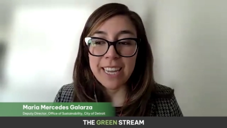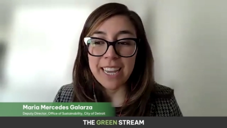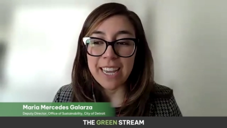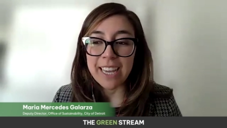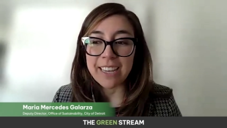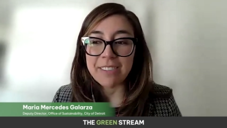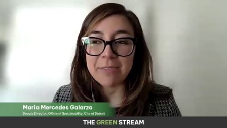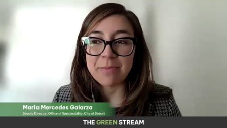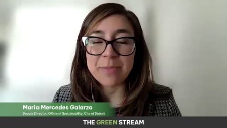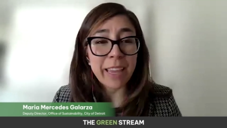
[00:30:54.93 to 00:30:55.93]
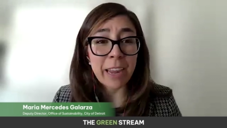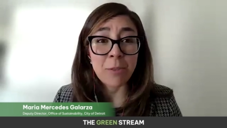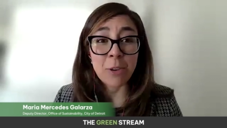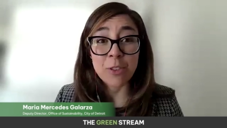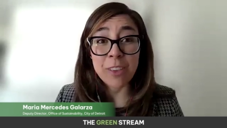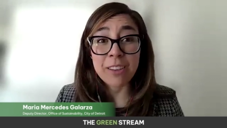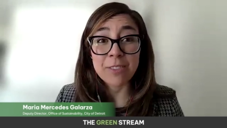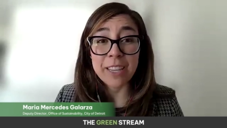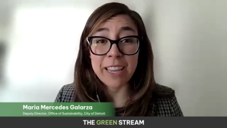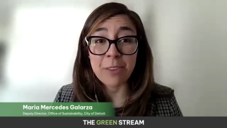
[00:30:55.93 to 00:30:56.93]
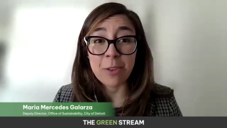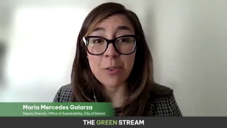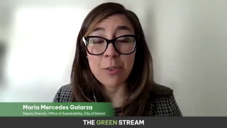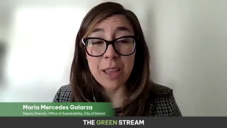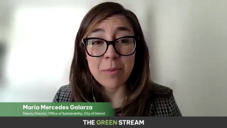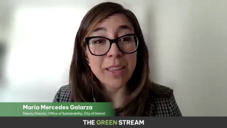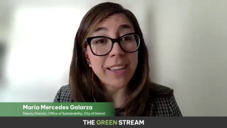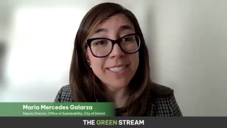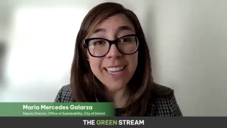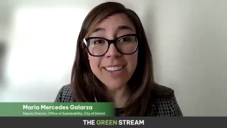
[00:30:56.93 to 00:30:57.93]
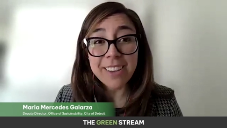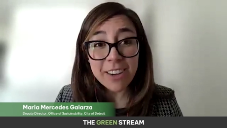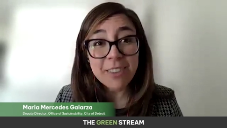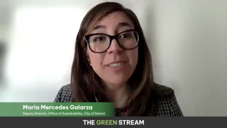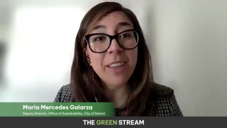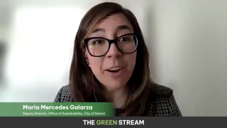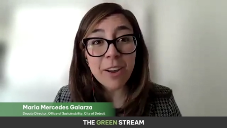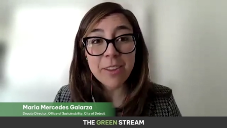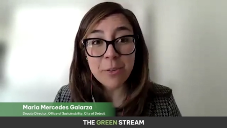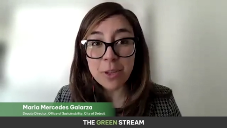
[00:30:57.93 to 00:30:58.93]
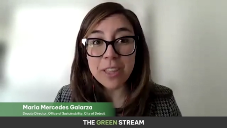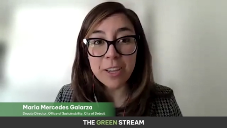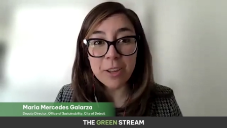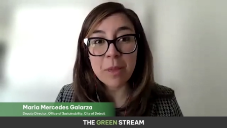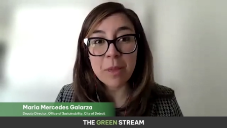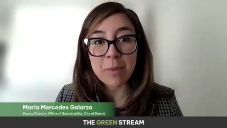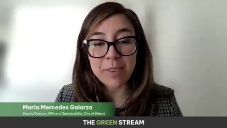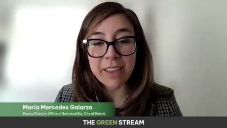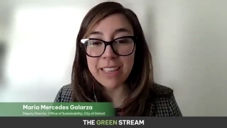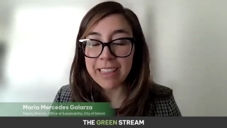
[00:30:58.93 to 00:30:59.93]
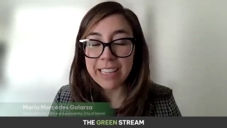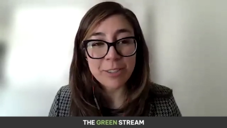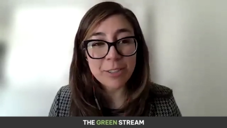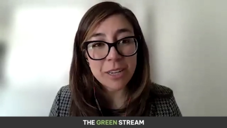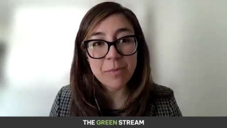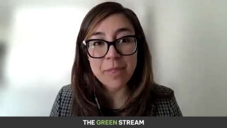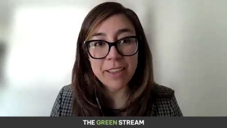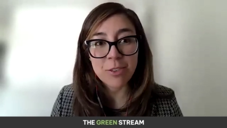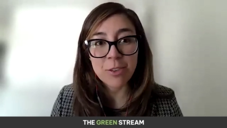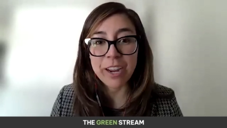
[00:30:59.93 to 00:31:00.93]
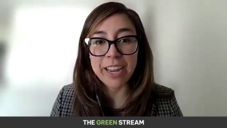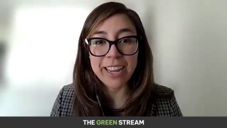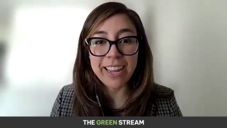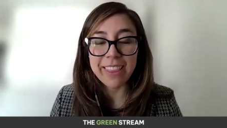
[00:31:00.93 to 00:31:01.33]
um, take care of yourself, take care of your family, and say, you know, there are other really good people taking leadership, and that's great.